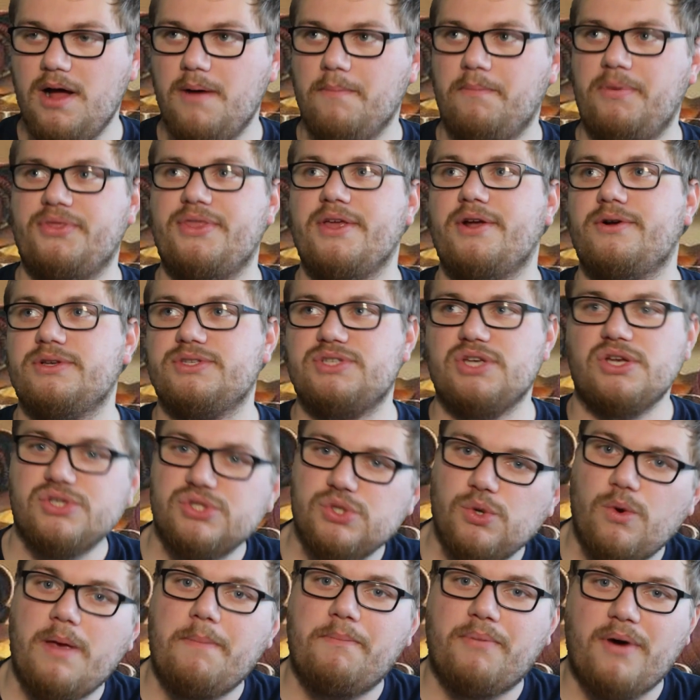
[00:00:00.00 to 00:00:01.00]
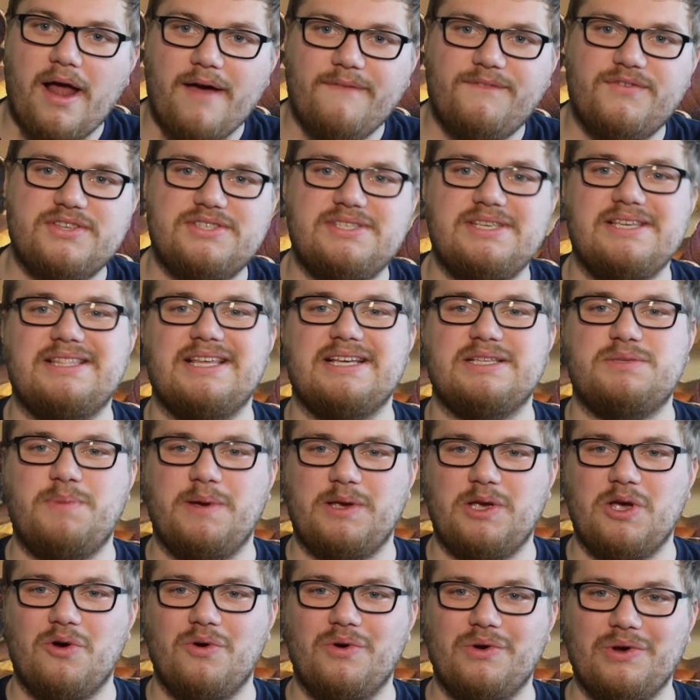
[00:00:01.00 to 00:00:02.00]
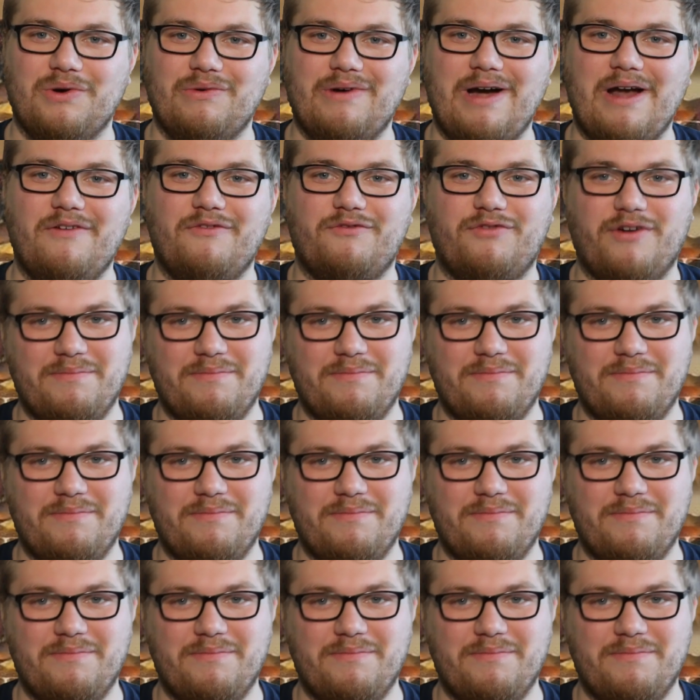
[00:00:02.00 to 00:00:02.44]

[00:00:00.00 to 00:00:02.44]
But there is also a prophecy that's been going around